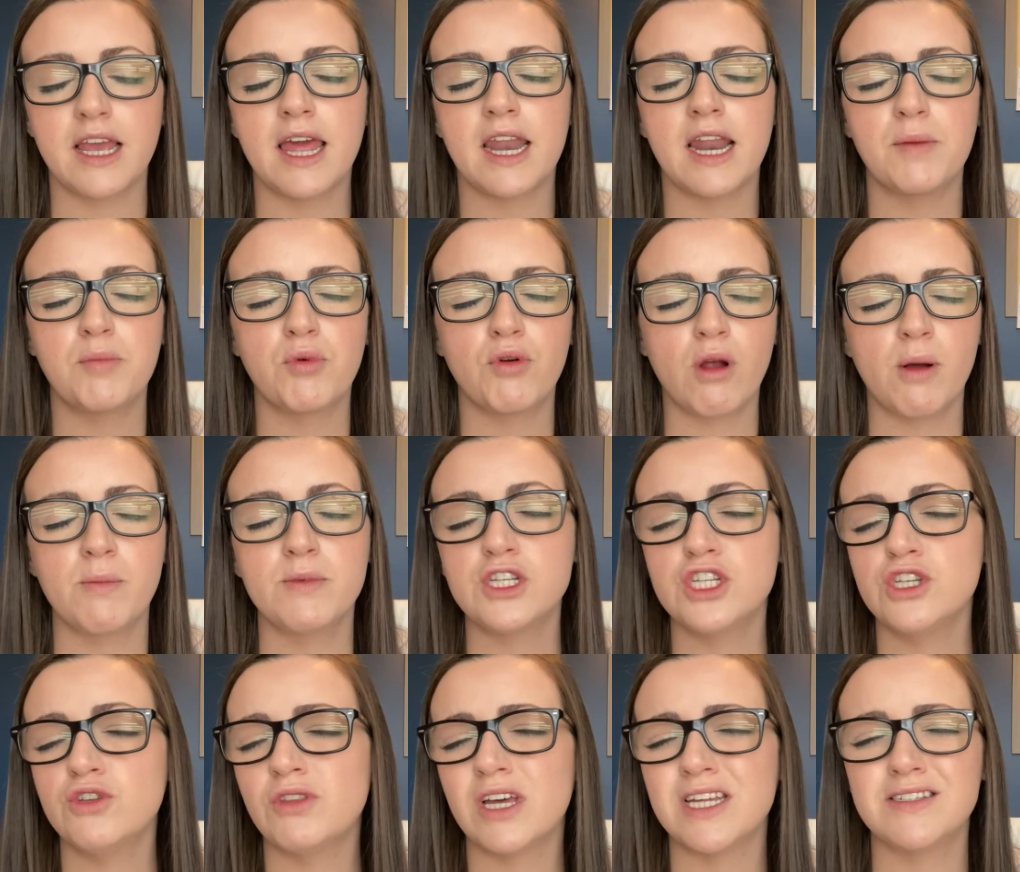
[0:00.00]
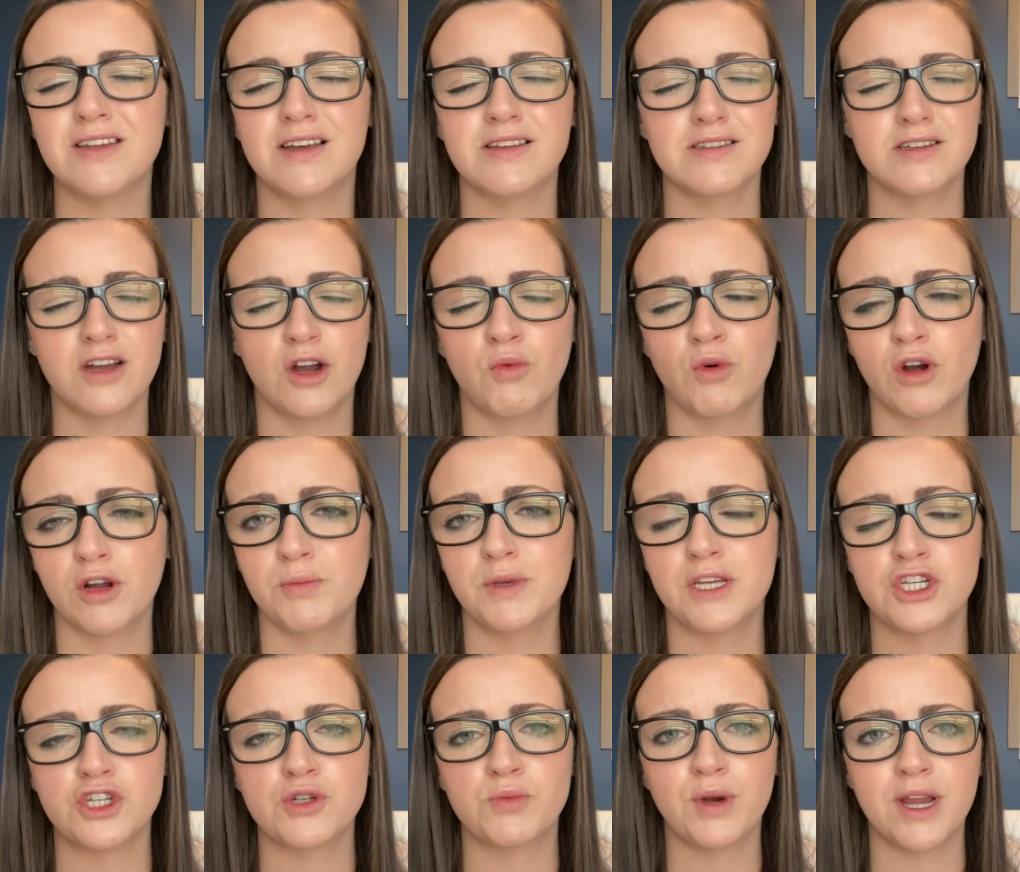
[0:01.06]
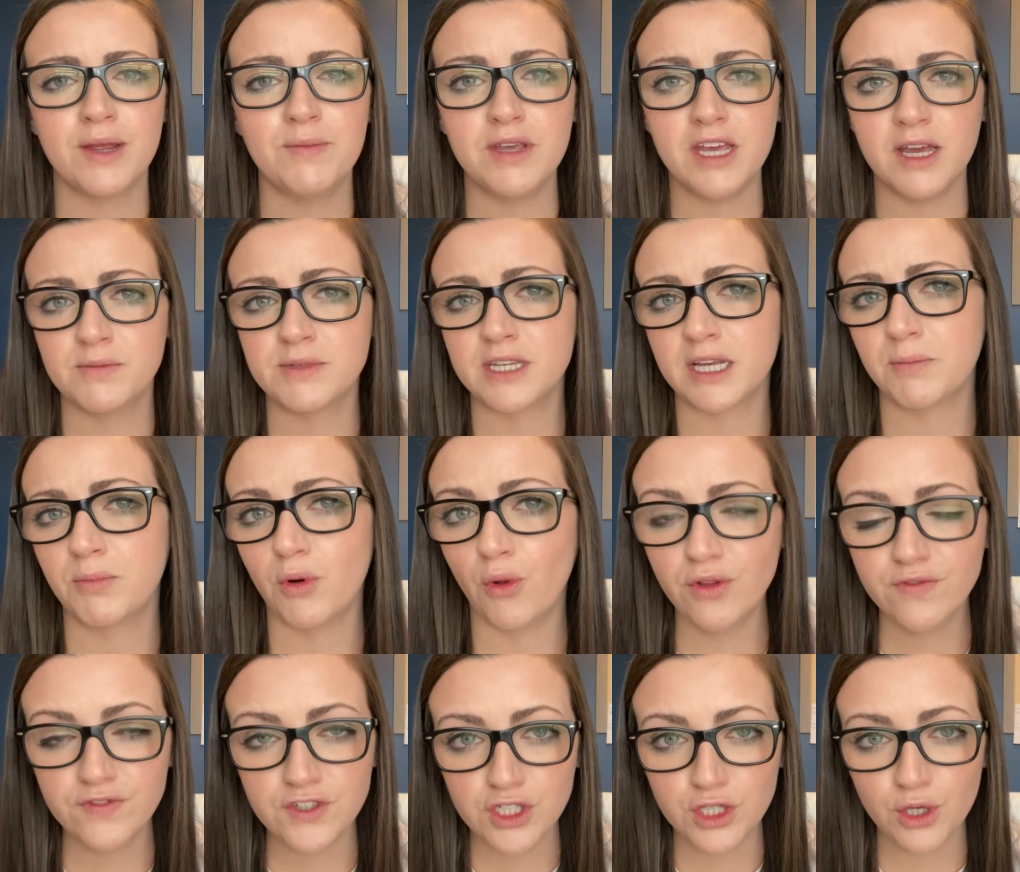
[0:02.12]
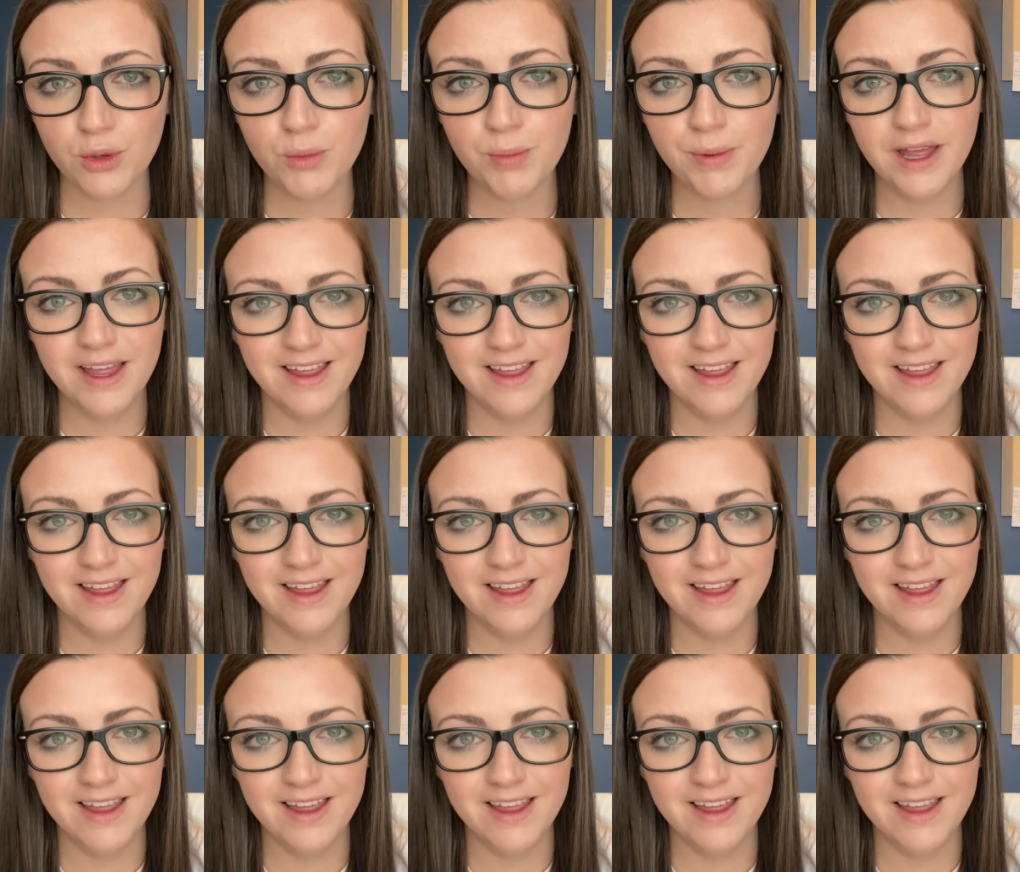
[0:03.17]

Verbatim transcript: And I promise you, that does not work because your brain becomes like a bowl of soup.